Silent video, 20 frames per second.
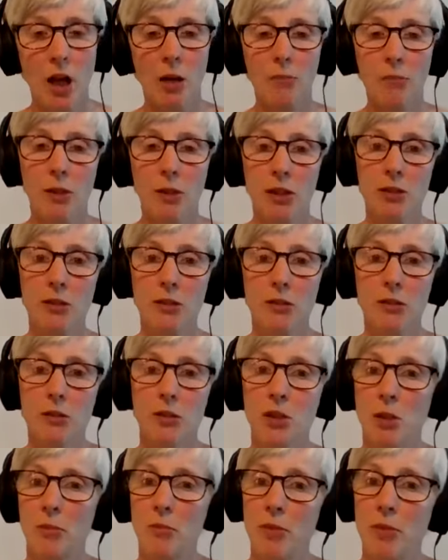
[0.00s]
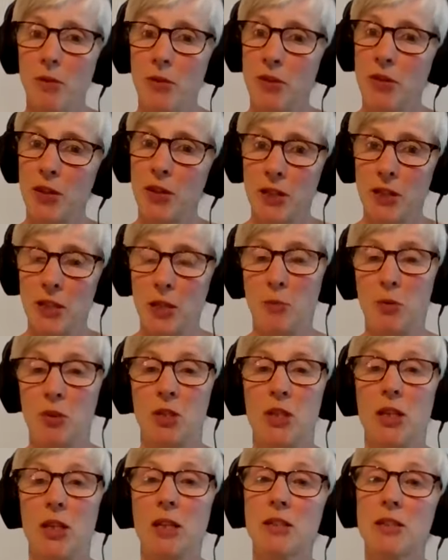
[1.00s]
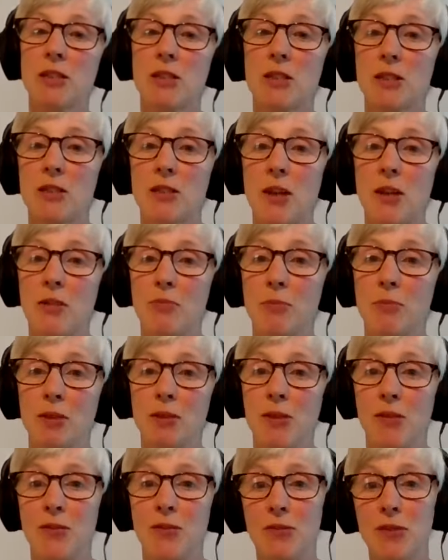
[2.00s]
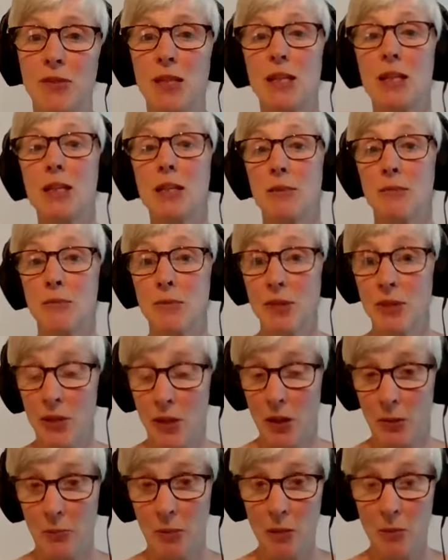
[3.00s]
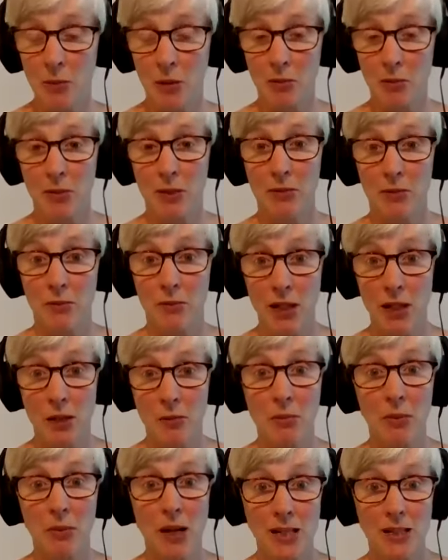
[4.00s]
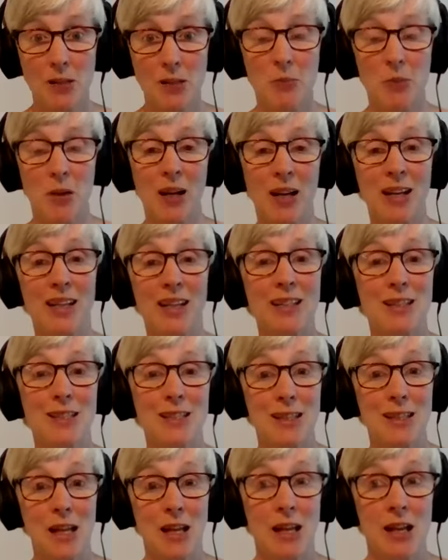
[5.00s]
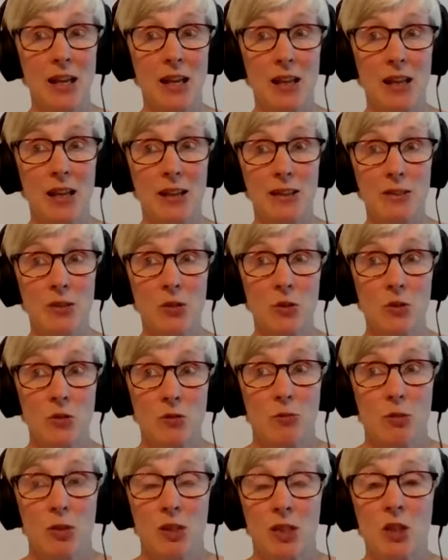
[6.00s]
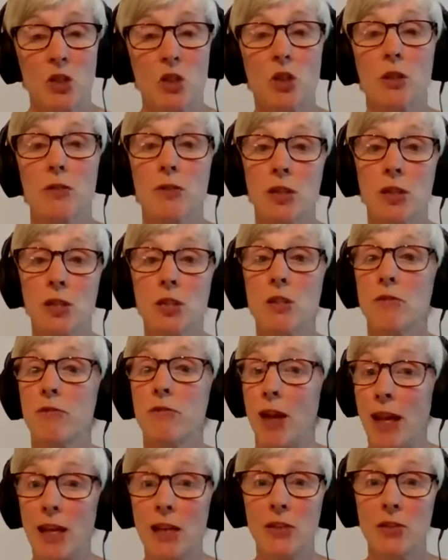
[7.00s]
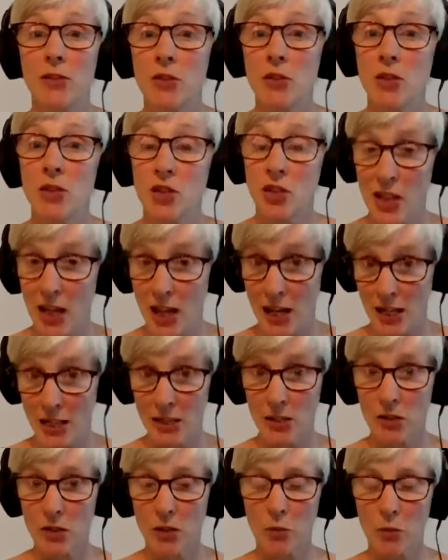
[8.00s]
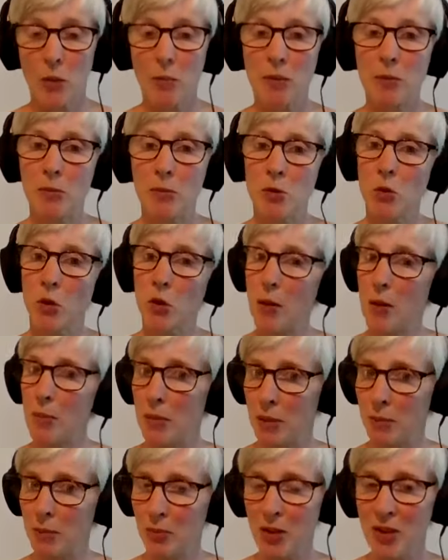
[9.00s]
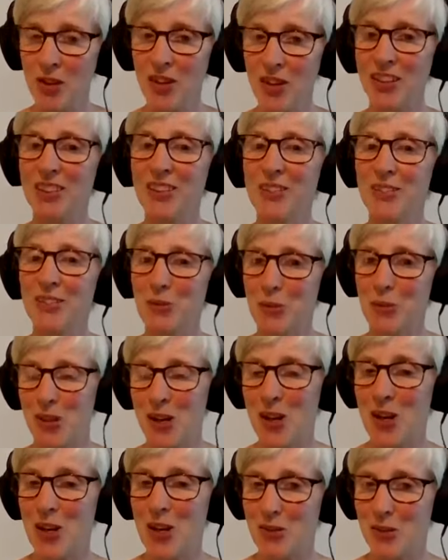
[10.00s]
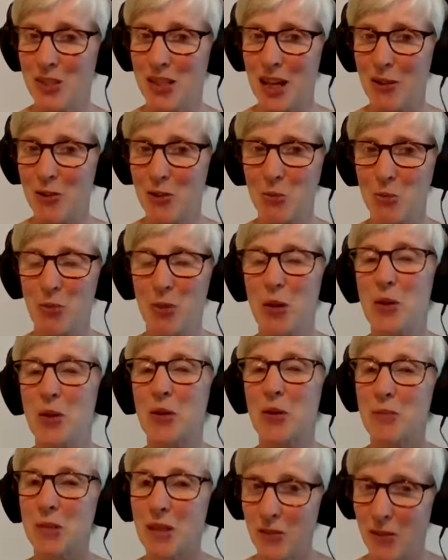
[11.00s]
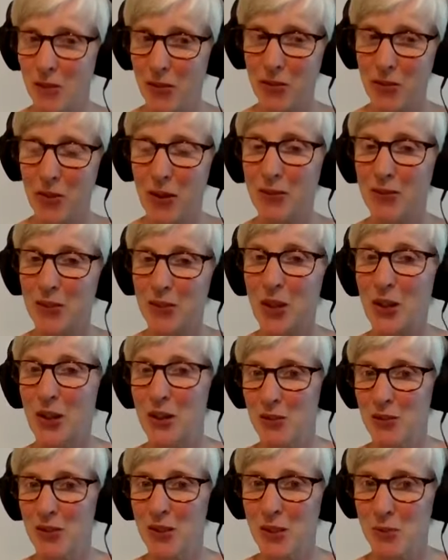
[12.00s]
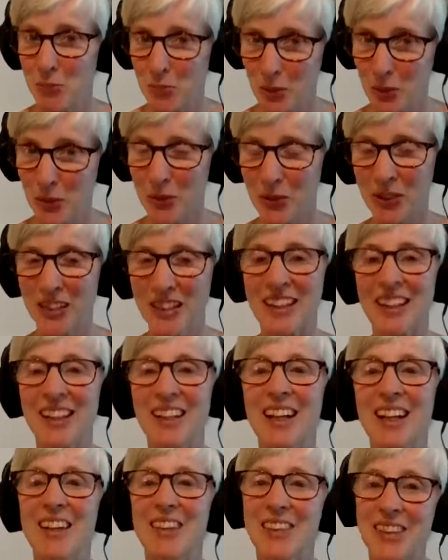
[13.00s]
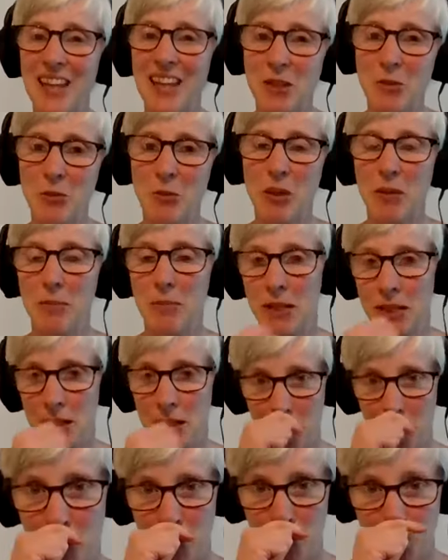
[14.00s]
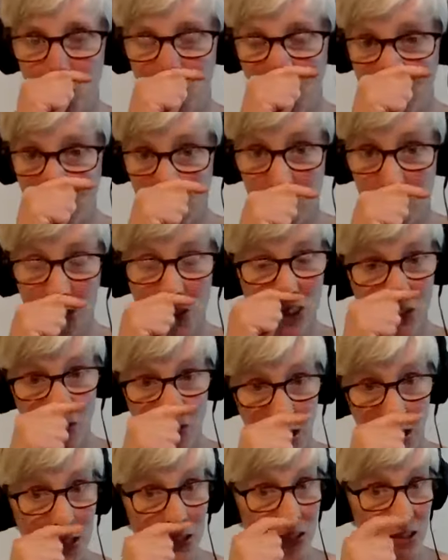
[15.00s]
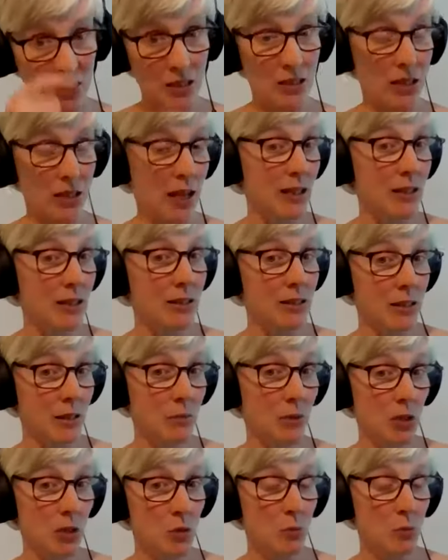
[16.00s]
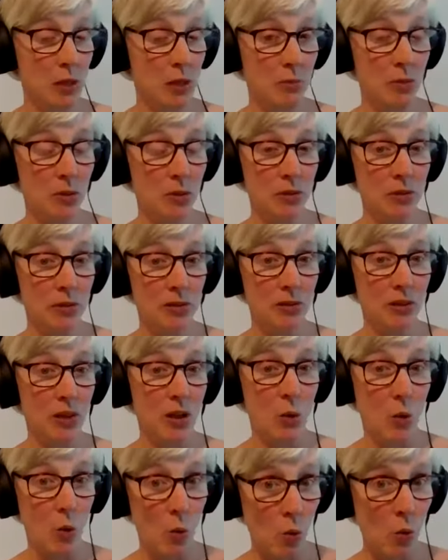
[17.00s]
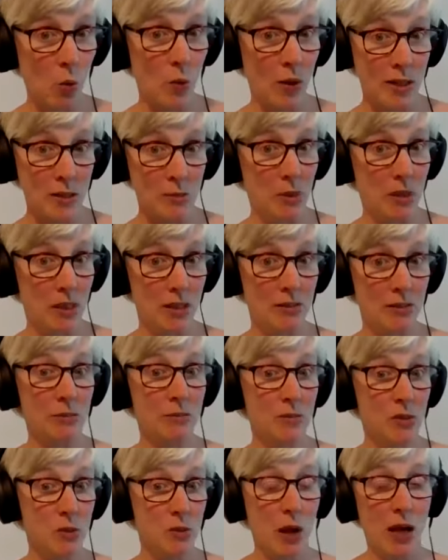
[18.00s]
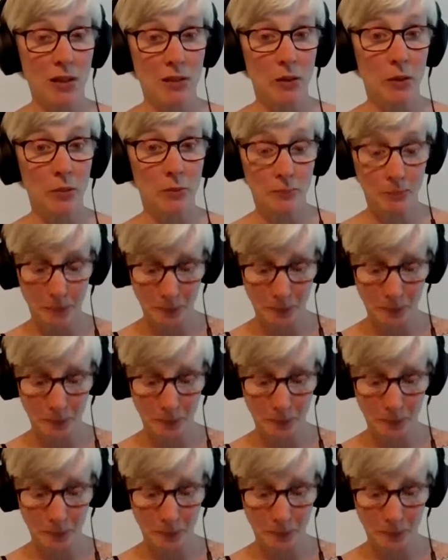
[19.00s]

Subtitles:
But some of the things he predicts, I've seen, people have been really impressed by his sort of prediction of this surveillance state. So when people talk about Big Brother, you've probably heard of the television program, even if you haven't heard of this book. That's what they mean. the rise of a surveillance state in which people are always being spied on.